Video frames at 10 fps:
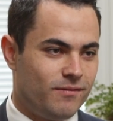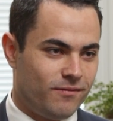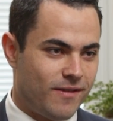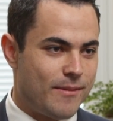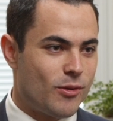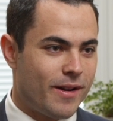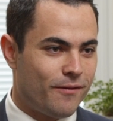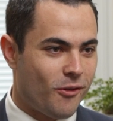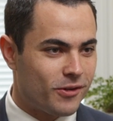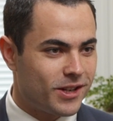February
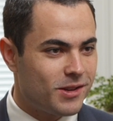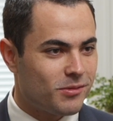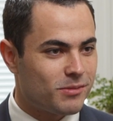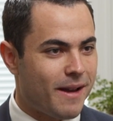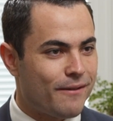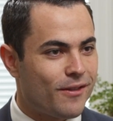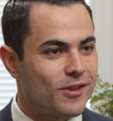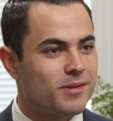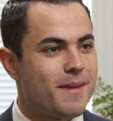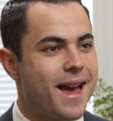14th was my
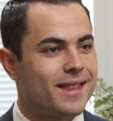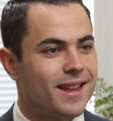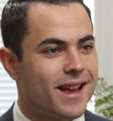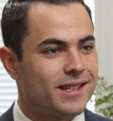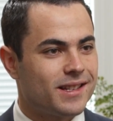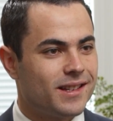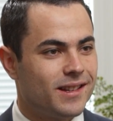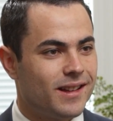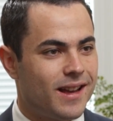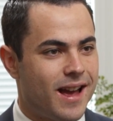first math test
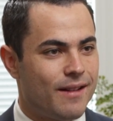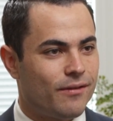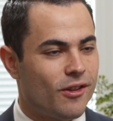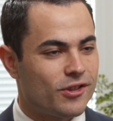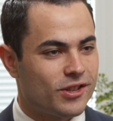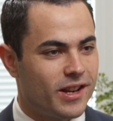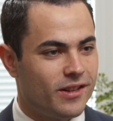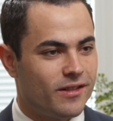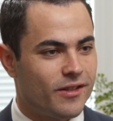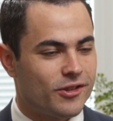at Florida State
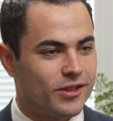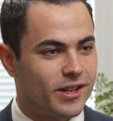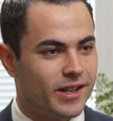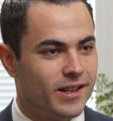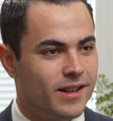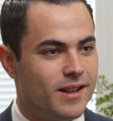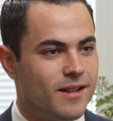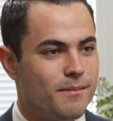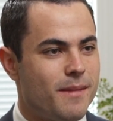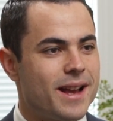University.
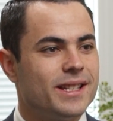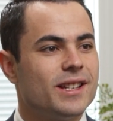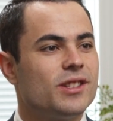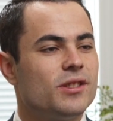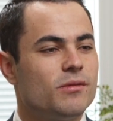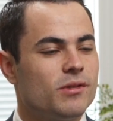My sister